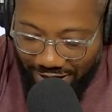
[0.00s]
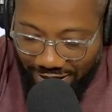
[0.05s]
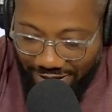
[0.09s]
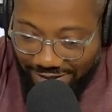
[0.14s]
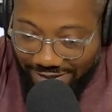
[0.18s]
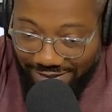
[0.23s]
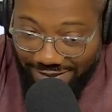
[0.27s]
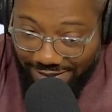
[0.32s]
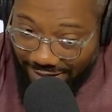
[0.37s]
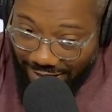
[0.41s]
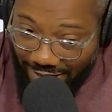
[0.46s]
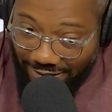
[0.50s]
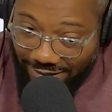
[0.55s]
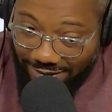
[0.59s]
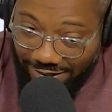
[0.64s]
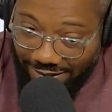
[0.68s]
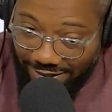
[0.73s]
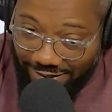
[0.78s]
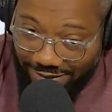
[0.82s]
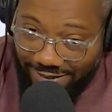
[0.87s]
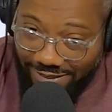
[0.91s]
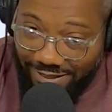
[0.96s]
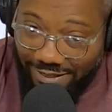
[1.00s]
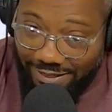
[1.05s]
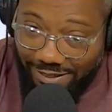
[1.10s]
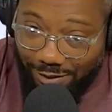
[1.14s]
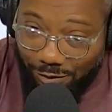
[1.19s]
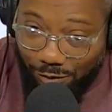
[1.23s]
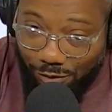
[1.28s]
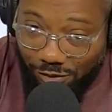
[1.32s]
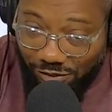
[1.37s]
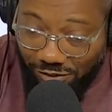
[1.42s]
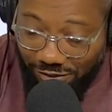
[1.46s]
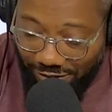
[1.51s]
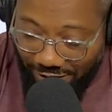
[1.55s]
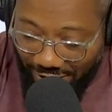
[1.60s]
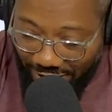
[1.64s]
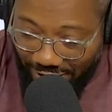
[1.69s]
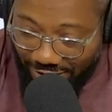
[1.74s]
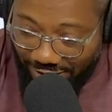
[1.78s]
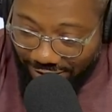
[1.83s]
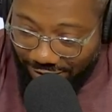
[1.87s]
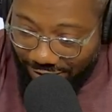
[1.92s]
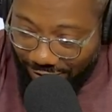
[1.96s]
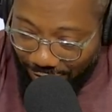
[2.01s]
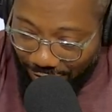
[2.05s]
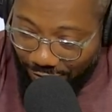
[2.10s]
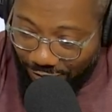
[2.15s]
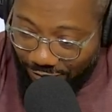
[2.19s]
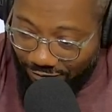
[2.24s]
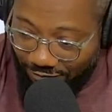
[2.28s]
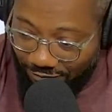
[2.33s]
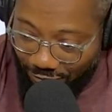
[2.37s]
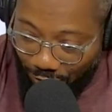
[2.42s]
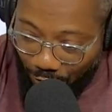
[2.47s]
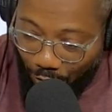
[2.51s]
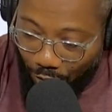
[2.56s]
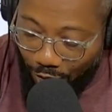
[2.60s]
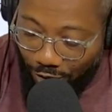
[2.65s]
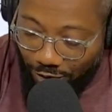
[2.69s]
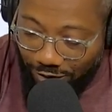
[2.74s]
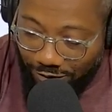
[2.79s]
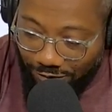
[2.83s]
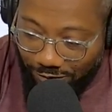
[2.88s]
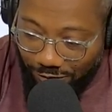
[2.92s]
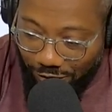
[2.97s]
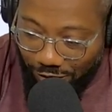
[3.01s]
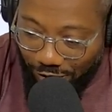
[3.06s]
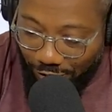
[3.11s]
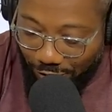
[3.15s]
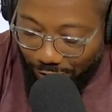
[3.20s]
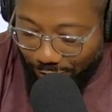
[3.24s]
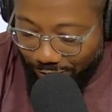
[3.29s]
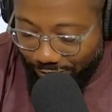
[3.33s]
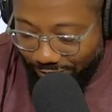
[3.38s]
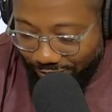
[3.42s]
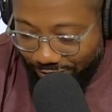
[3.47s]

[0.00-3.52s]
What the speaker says: I did not get that it was 904. So,